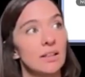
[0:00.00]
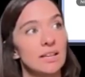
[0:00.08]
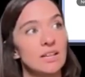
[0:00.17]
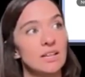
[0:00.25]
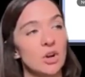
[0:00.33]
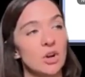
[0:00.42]

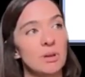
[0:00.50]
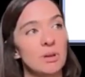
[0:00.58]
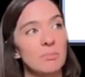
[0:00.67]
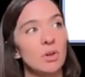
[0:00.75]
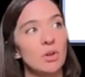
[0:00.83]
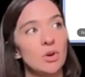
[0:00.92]
these are
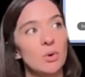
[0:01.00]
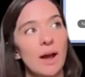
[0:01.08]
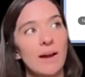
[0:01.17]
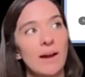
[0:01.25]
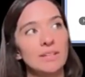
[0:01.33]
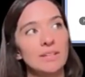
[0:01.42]
people who
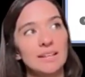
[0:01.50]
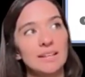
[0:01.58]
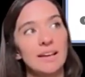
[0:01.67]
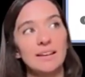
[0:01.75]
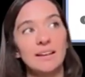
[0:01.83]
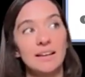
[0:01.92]
haven't done